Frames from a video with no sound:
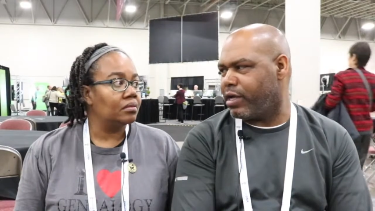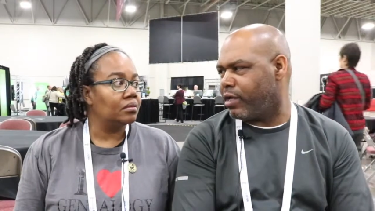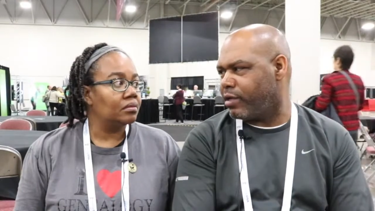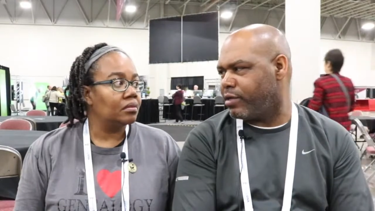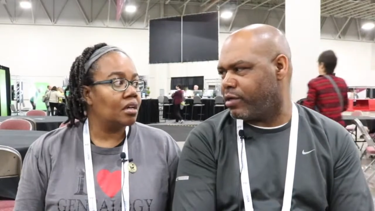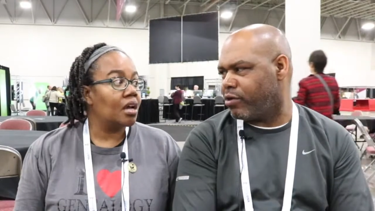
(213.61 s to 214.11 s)
Speaker 1: call
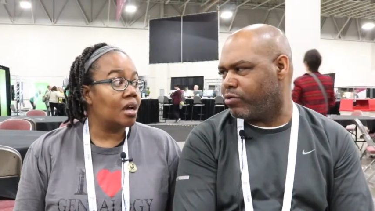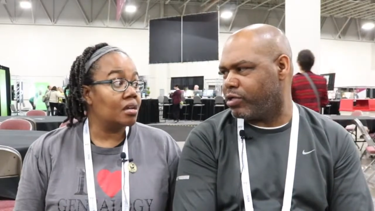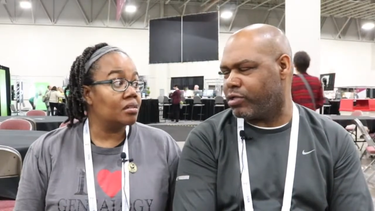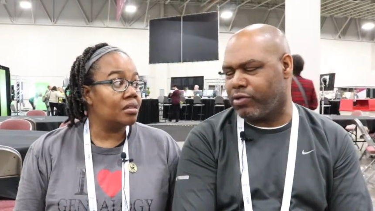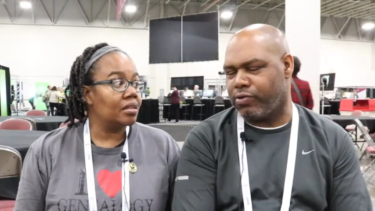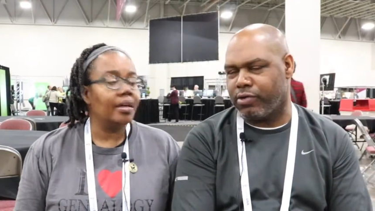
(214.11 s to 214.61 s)
it the coach's
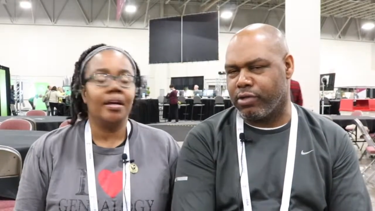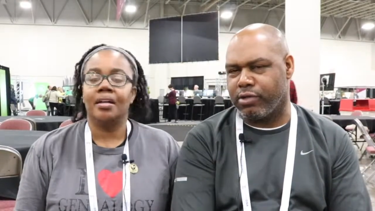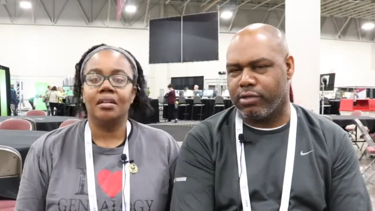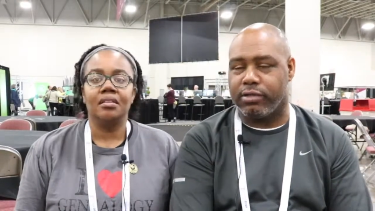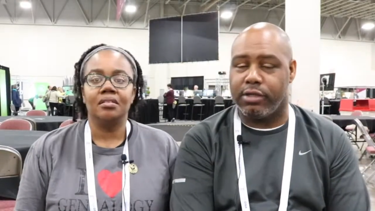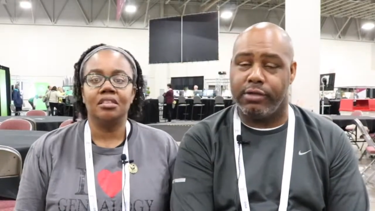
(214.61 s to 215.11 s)
corner. Yeah.
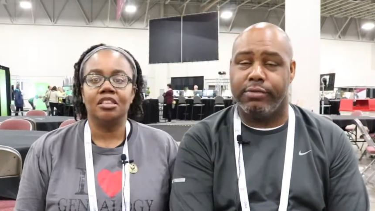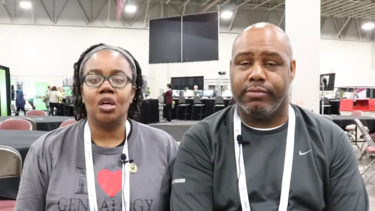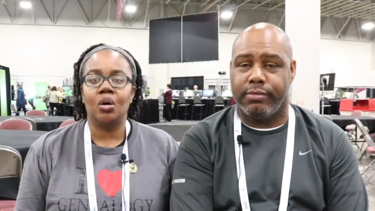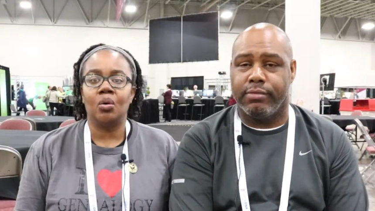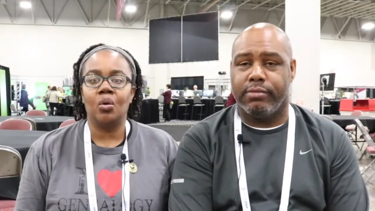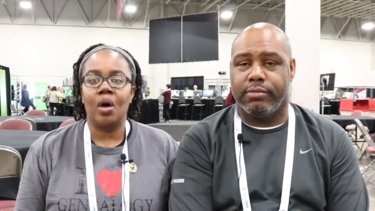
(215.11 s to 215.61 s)
So.
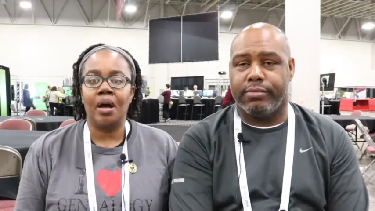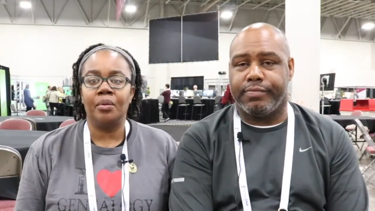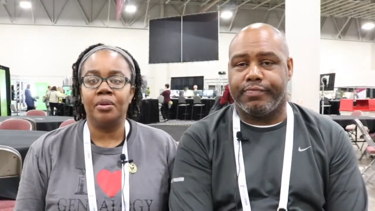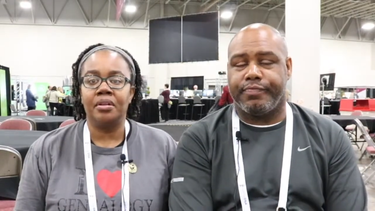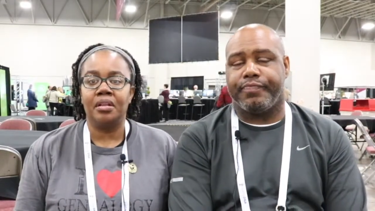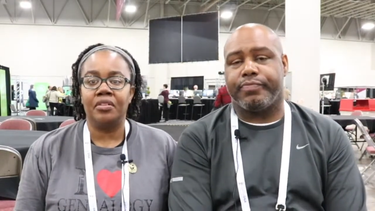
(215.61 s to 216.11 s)
Speaker 2: so I
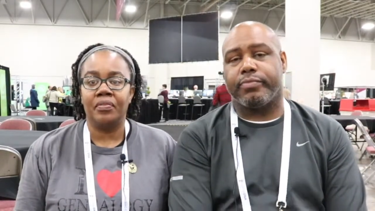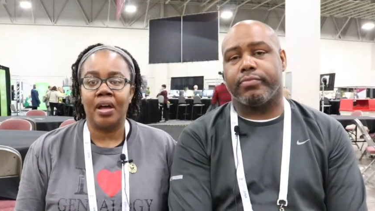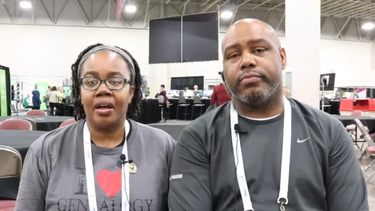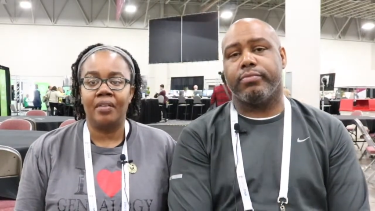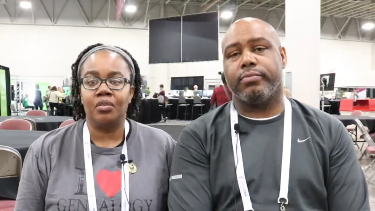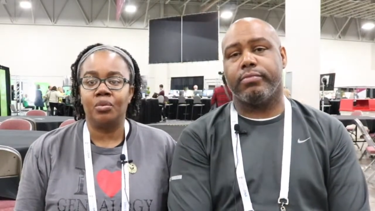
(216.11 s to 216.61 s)
would, if I
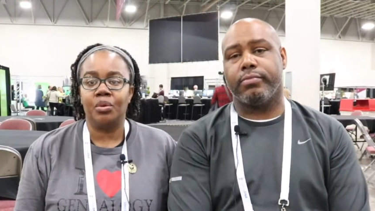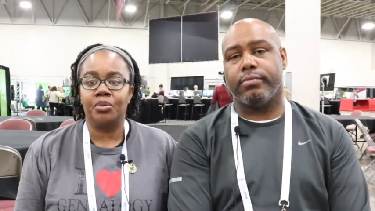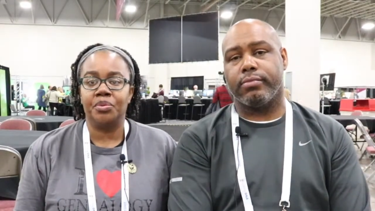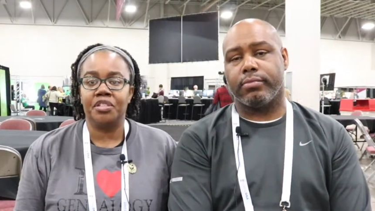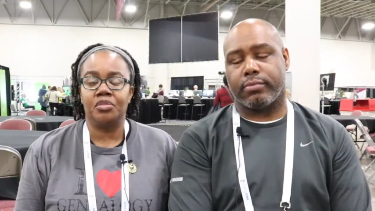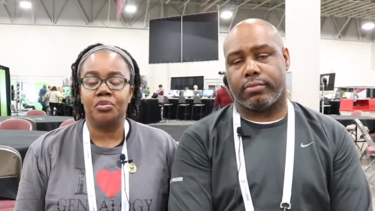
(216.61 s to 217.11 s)
ever
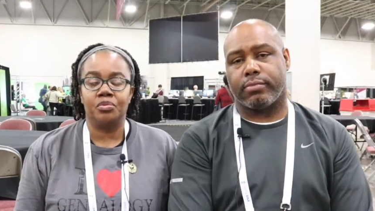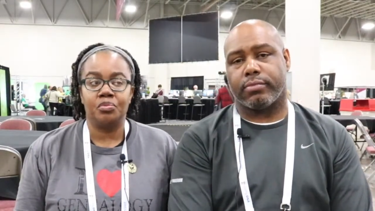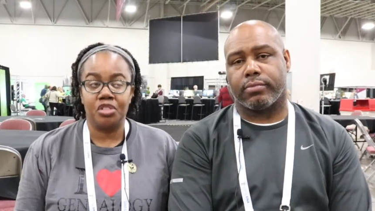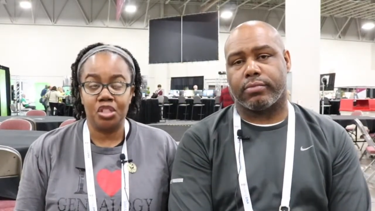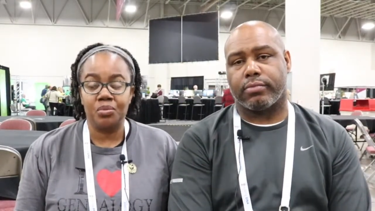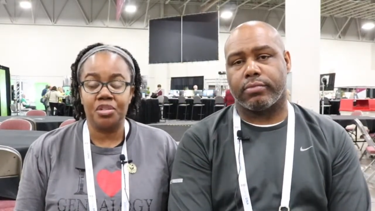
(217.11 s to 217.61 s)
were to,
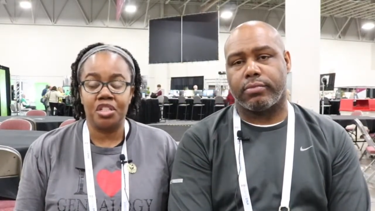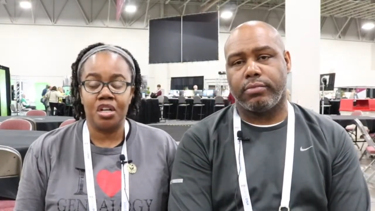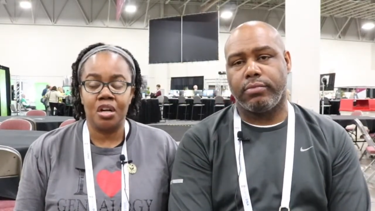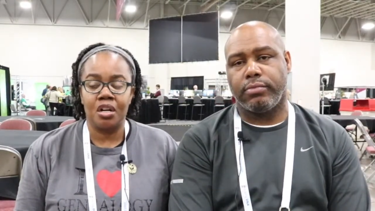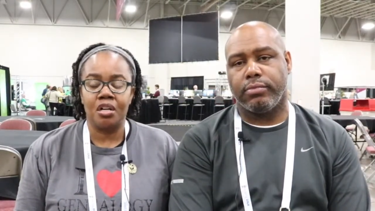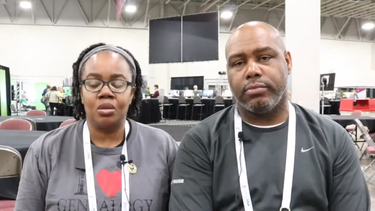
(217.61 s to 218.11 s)
to
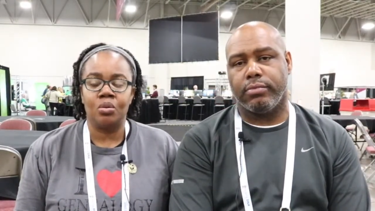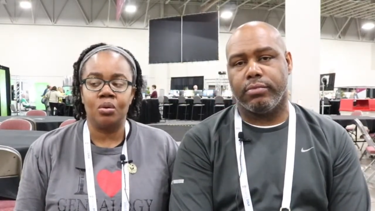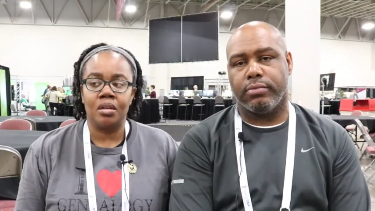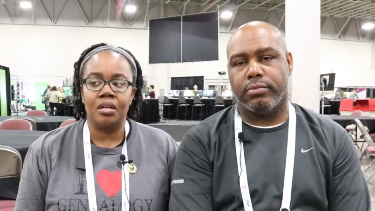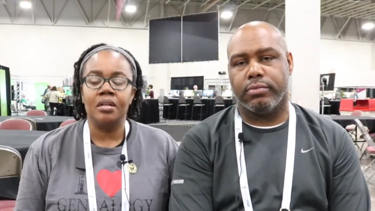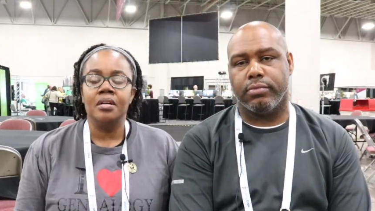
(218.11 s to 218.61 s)
return
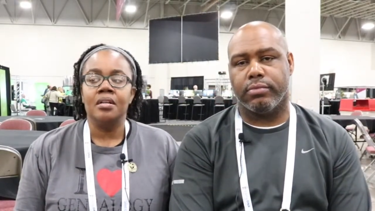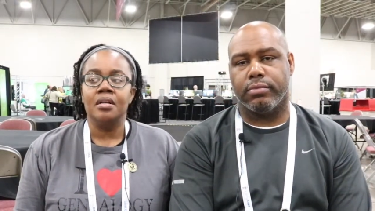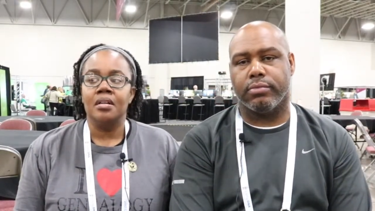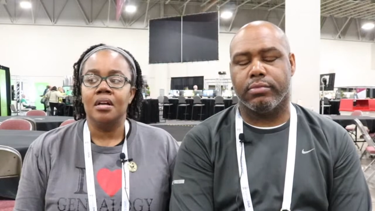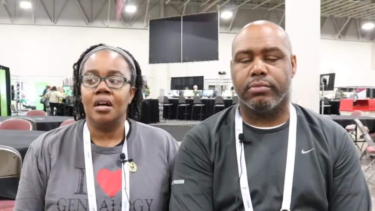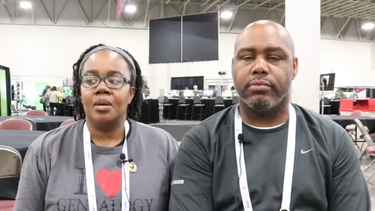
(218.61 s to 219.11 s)
or
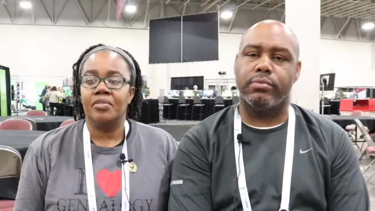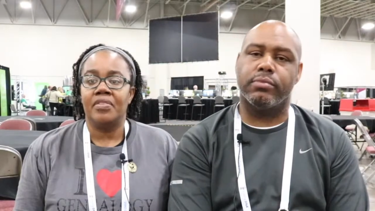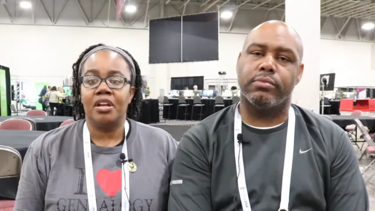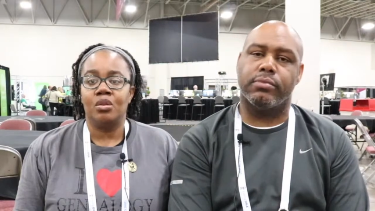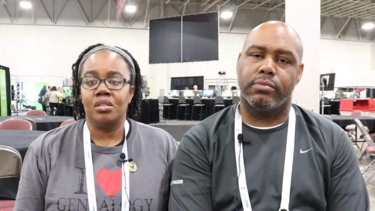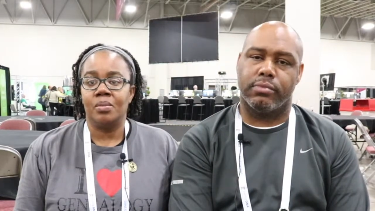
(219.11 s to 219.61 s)
um, if I
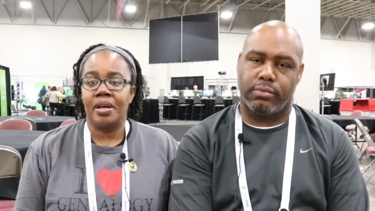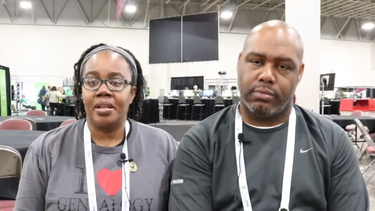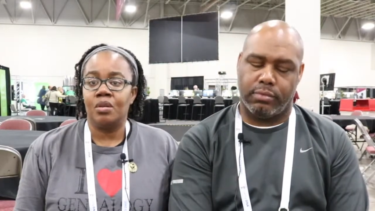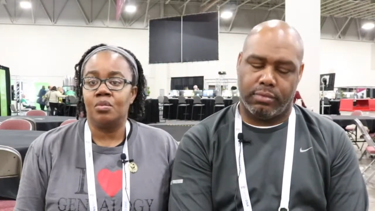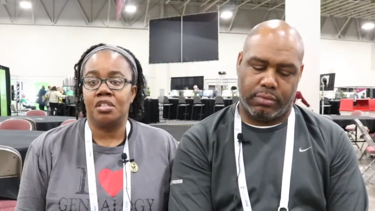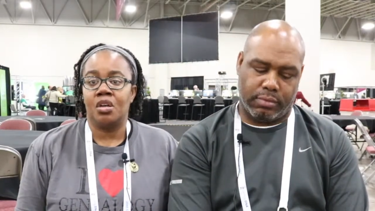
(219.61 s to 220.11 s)
knew somebody
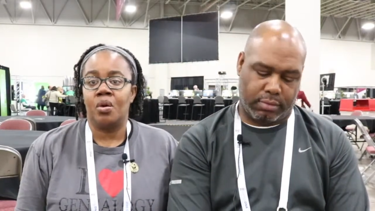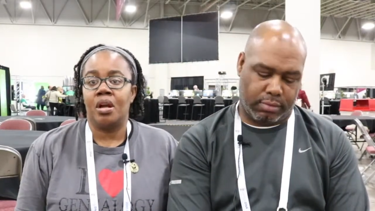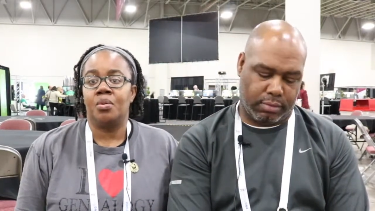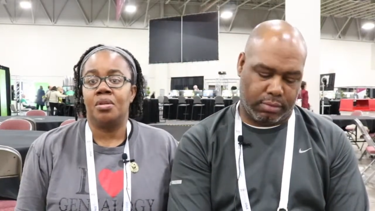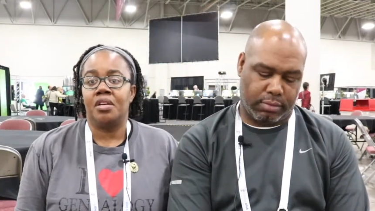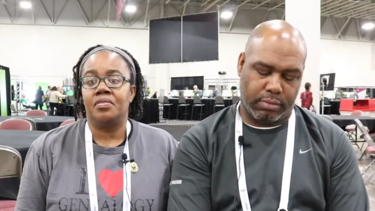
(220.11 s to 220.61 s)
that was going, I
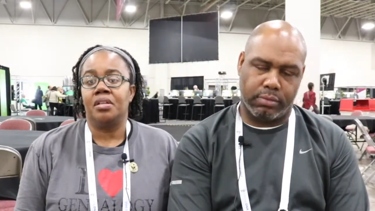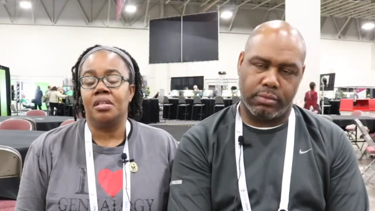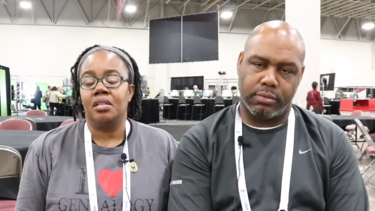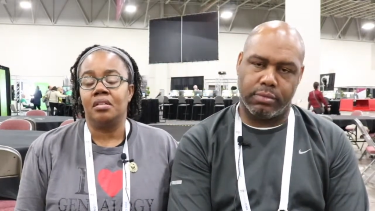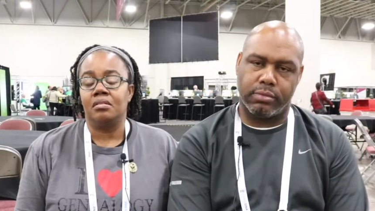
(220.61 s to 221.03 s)
would definitely